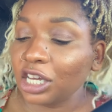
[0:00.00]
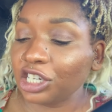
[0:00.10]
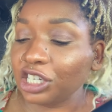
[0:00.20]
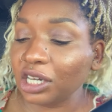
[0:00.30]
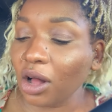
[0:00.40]

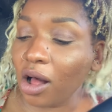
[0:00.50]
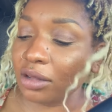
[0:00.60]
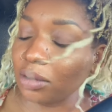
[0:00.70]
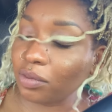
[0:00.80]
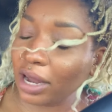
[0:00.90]
She
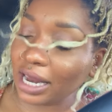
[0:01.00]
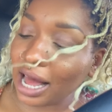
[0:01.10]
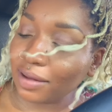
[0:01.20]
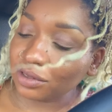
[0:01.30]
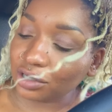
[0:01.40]
called him right
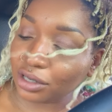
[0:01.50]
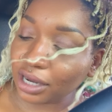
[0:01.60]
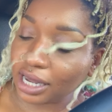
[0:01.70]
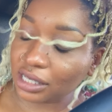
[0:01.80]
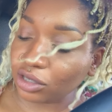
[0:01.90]

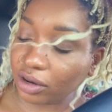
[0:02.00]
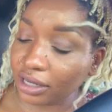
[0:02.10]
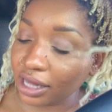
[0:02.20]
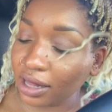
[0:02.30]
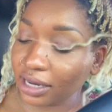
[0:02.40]
after and
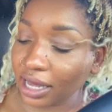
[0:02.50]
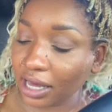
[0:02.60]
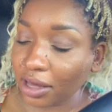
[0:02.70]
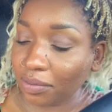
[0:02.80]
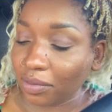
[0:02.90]
started yelling at
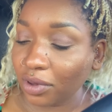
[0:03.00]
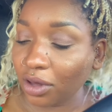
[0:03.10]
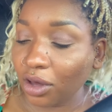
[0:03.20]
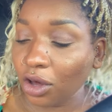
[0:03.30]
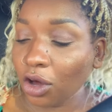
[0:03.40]
him.
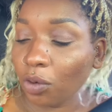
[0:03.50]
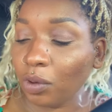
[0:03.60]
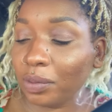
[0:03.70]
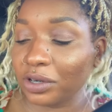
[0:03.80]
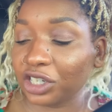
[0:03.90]

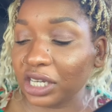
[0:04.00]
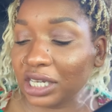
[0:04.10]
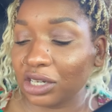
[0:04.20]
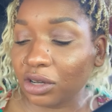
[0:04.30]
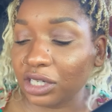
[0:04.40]
We were
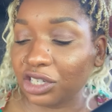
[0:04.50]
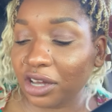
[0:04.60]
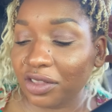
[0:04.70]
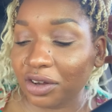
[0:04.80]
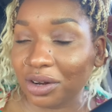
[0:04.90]
cheating on each
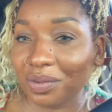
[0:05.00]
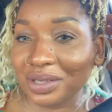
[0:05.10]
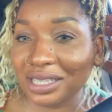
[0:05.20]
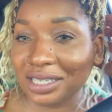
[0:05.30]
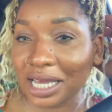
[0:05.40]
other
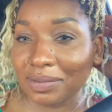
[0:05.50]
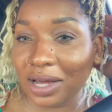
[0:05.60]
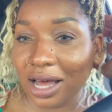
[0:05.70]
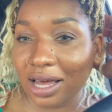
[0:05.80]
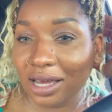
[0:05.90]
with the same
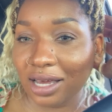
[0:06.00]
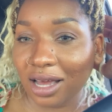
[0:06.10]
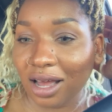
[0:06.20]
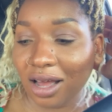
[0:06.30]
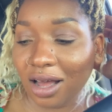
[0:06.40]
guy.
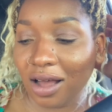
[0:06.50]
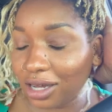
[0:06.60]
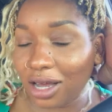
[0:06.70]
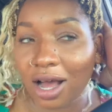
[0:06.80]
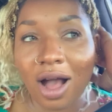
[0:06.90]

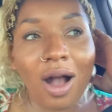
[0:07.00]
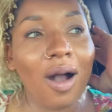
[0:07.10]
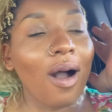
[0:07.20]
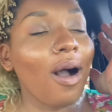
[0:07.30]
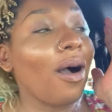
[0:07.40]

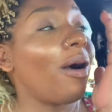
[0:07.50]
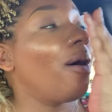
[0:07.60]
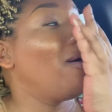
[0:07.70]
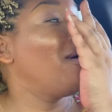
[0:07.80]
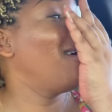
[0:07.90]

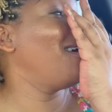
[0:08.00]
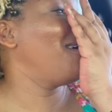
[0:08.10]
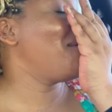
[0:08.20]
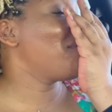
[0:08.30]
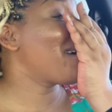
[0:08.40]
Oh
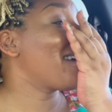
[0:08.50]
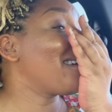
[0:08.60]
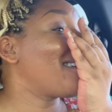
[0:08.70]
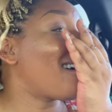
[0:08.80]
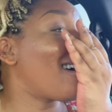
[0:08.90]
my
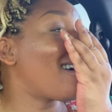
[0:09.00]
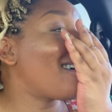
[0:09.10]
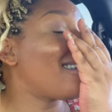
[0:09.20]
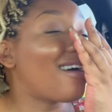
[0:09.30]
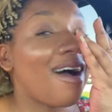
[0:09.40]

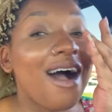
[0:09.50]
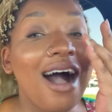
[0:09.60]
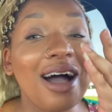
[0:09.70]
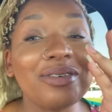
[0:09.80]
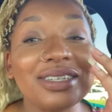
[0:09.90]
God.
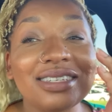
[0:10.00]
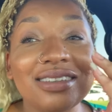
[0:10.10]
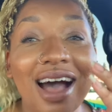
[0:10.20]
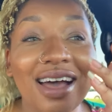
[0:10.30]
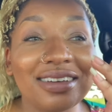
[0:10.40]
I was
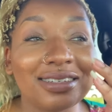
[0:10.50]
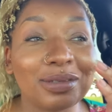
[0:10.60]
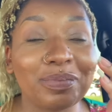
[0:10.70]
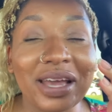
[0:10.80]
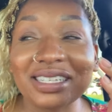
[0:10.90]
not
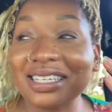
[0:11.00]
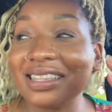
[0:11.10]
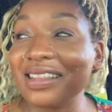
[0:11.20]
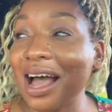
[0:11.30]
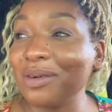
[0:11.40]

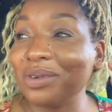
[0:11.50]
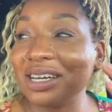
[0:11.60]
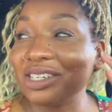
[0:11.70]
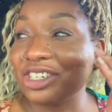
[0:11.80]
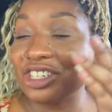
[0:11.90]
expecting that
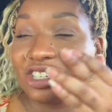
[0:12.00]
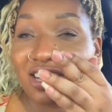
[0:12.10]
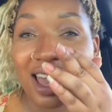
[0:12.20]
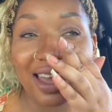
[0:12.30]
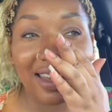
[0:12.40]
one.
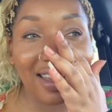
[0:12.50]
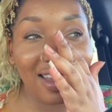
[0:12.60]
Shit.